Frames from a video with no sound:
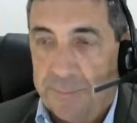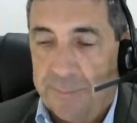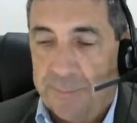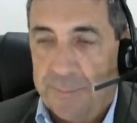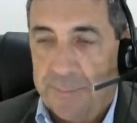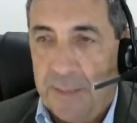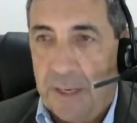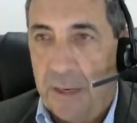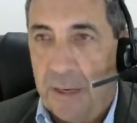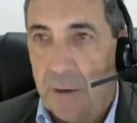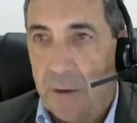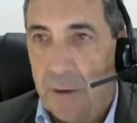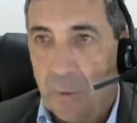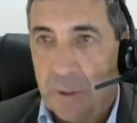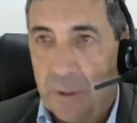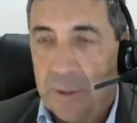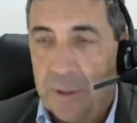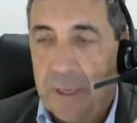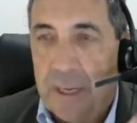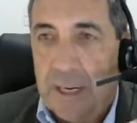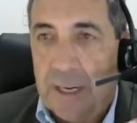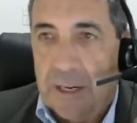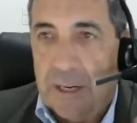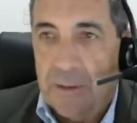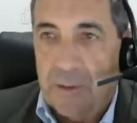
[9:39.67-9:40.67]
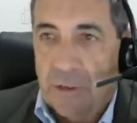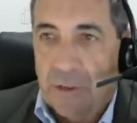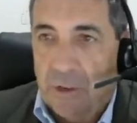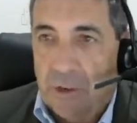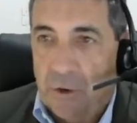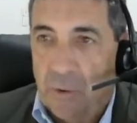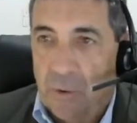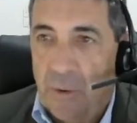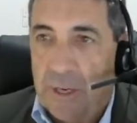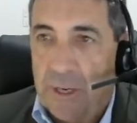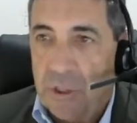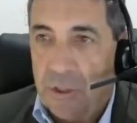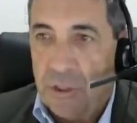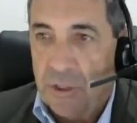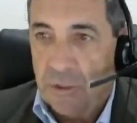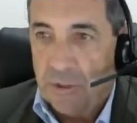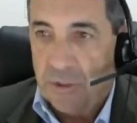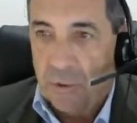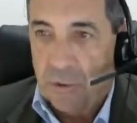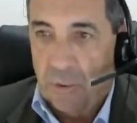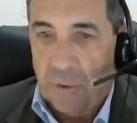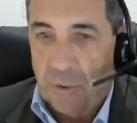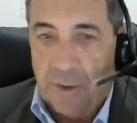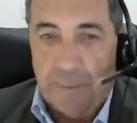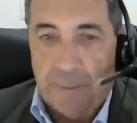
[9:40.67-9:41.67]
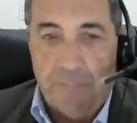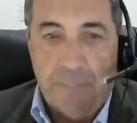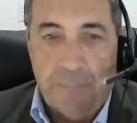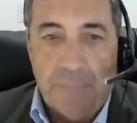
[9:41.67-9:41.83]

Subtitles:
Now, what the heck is a directions order?